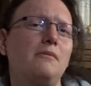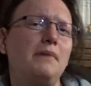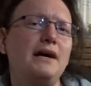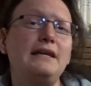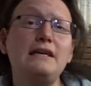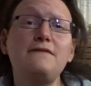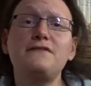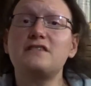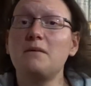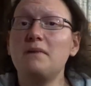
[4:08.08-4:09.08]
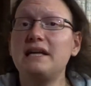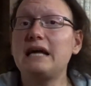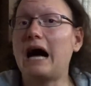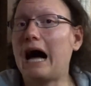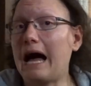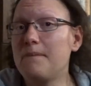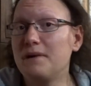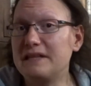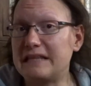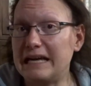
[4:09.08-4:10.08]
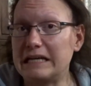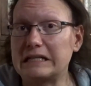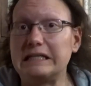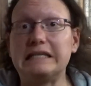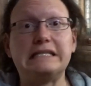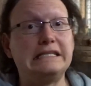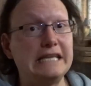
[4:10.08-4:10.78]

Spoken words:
But if somebody hypothetically